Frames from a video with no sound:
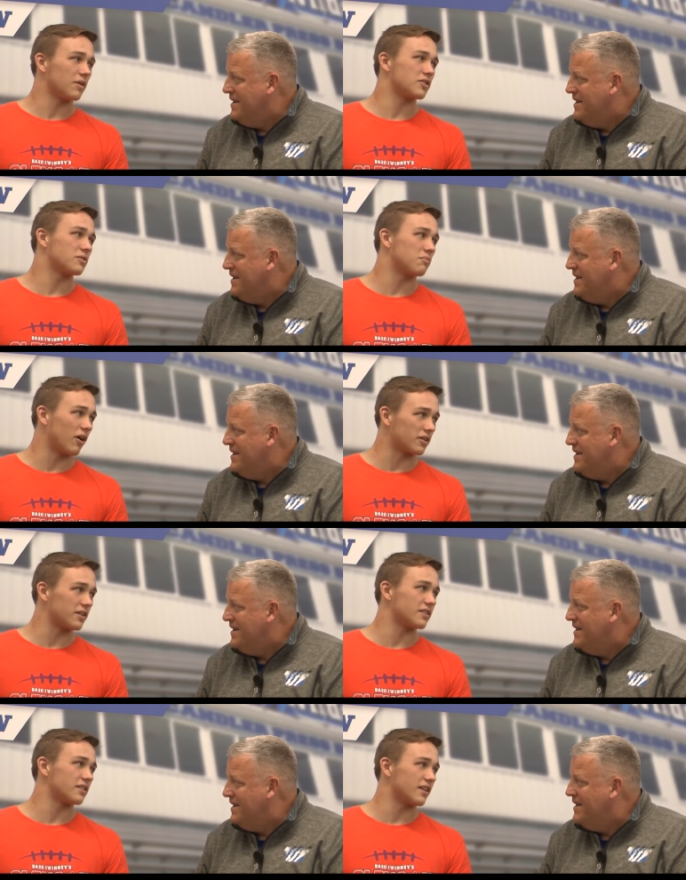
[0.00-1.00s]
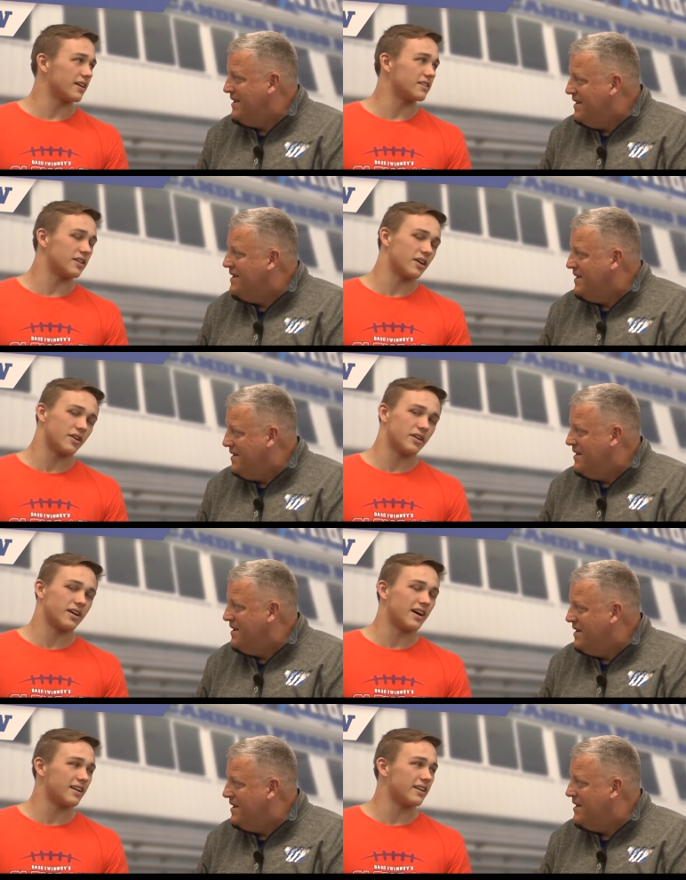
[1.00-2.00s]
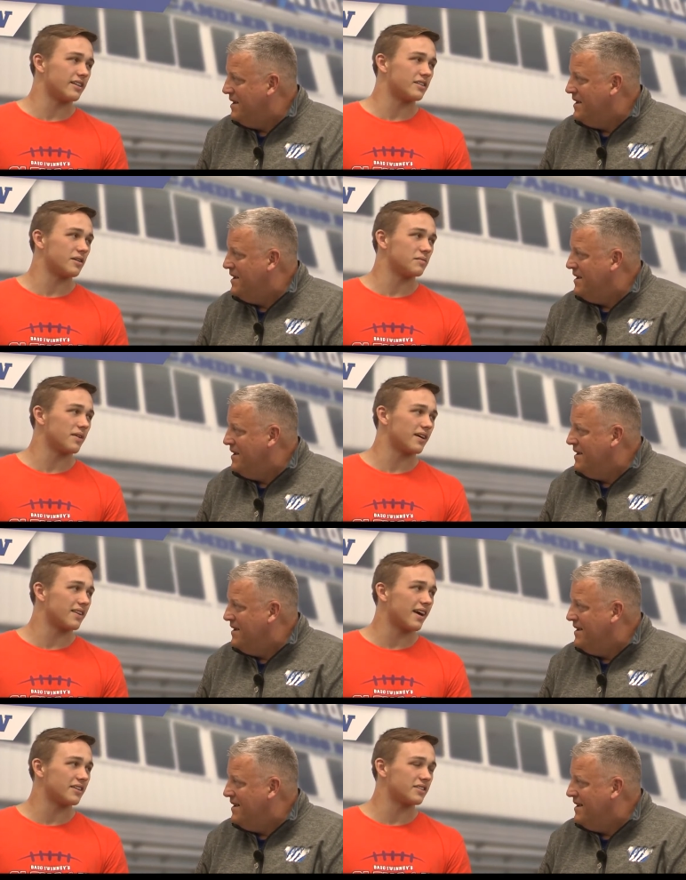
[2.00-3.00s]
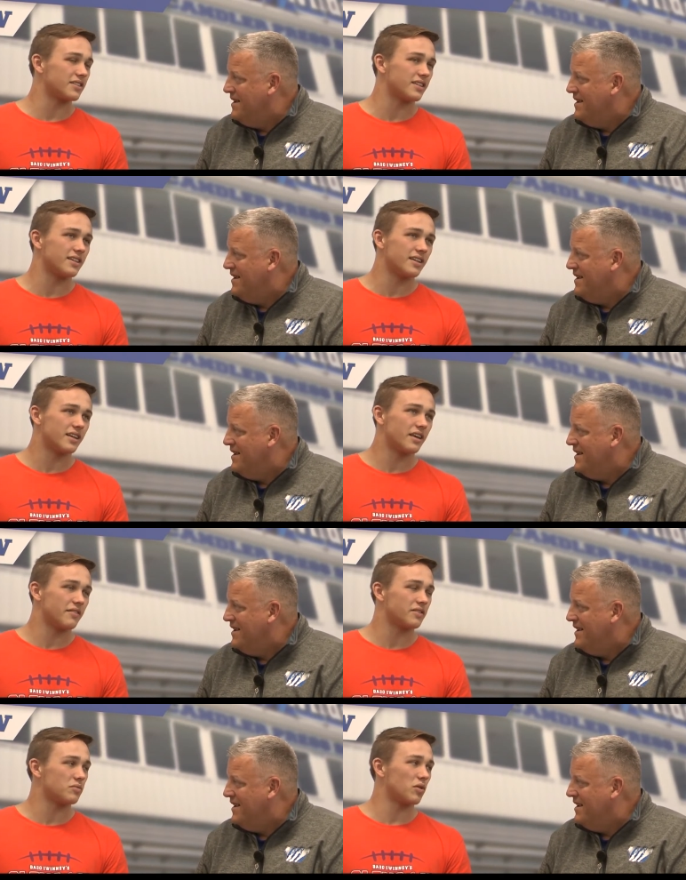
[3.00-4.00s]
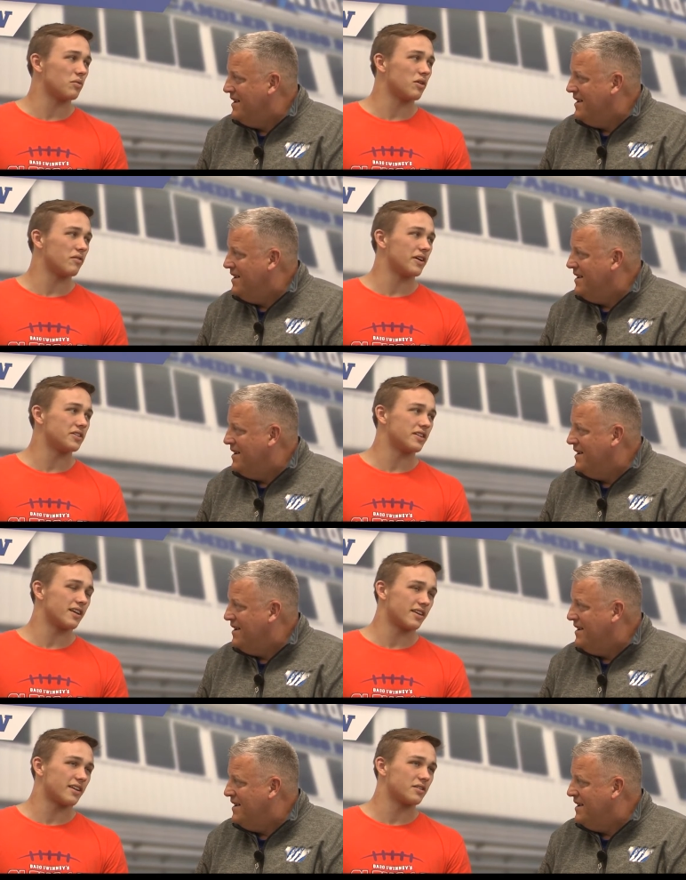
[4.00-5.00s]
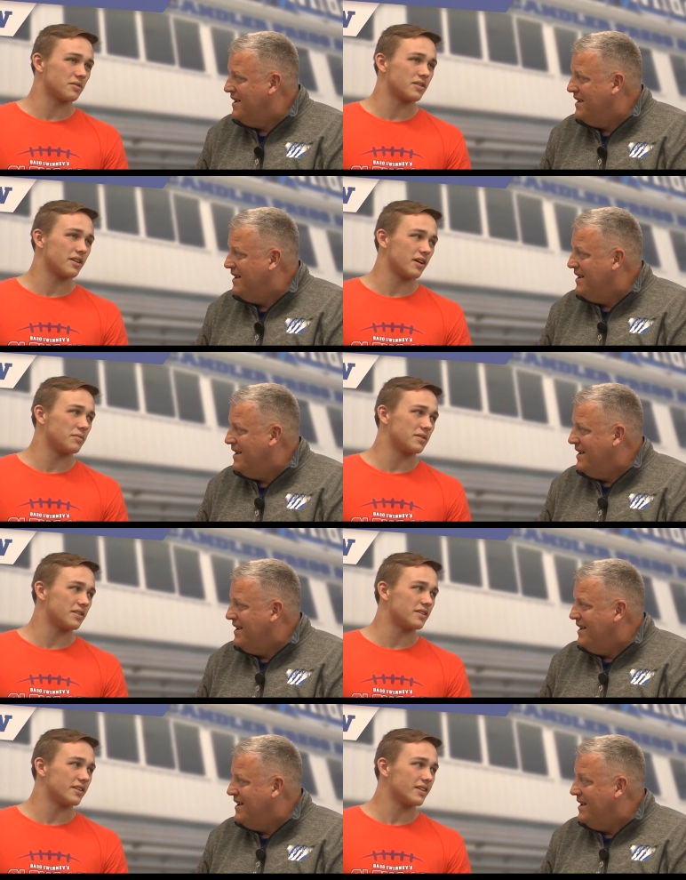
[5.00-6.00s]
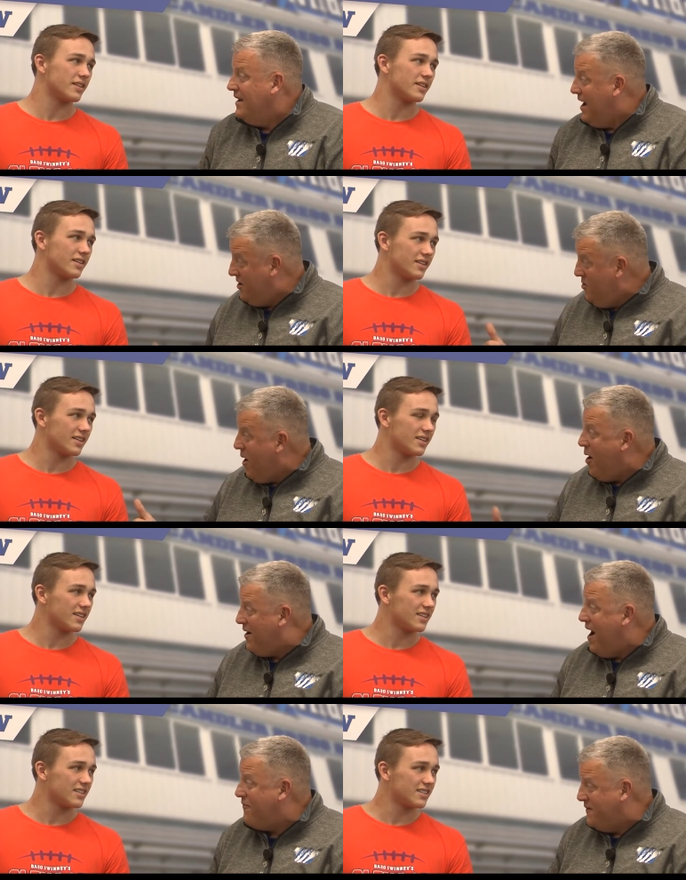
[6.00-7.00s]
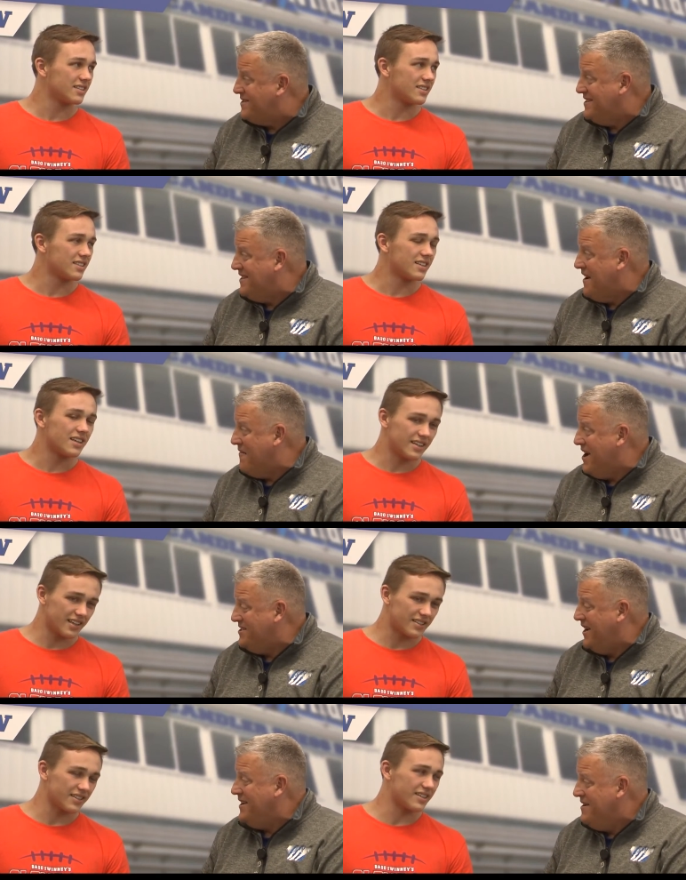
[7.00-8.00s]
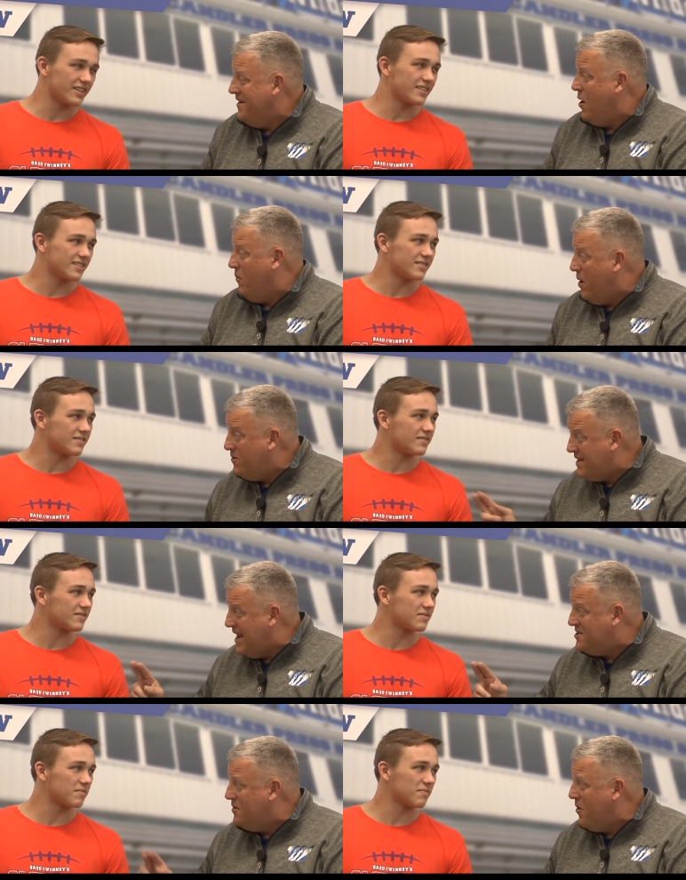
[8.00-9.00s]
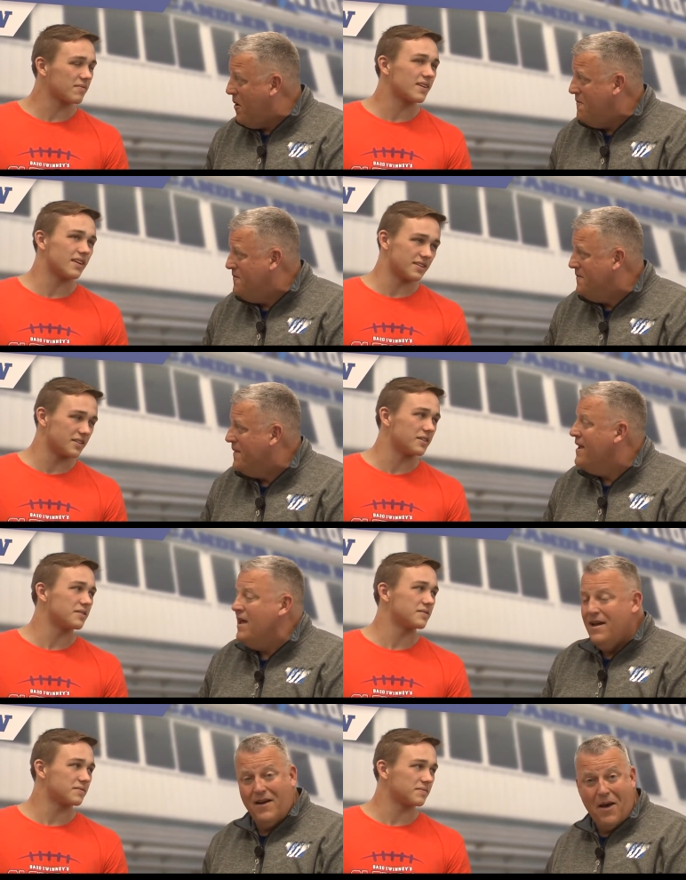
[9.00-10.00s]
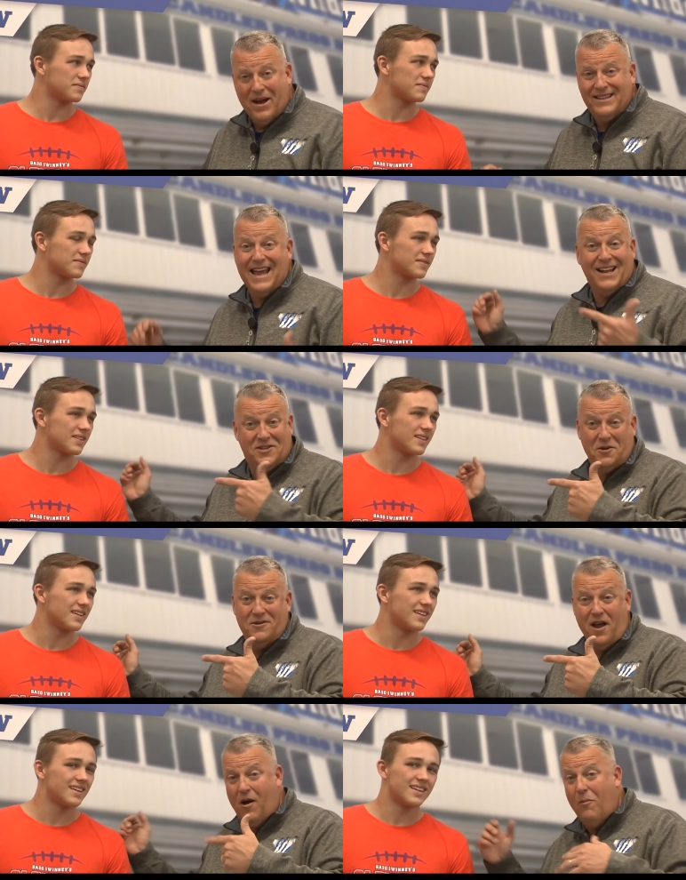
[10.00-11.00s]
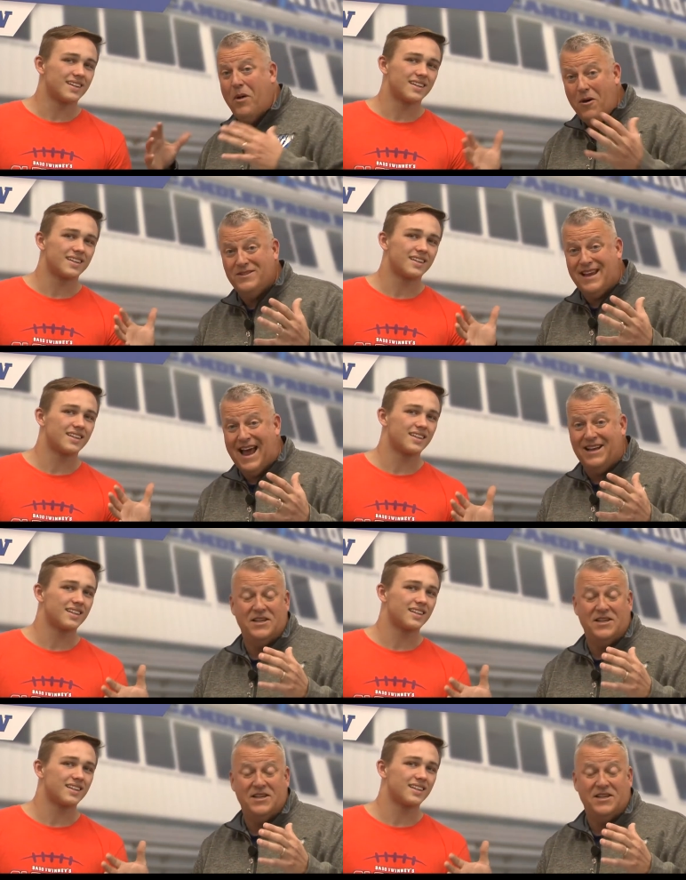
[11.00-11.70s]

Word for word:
Speaker 1: sparked us into next year. You, know, you kind of need something like that just to give you some more motivation. And I think that's what's going to help us this year.
Speaker 2: Now you were on conference, isn't that right, yes, Jake? Sir. On both sides of the ball. Yes, sir. Now how about that too? On both sides, he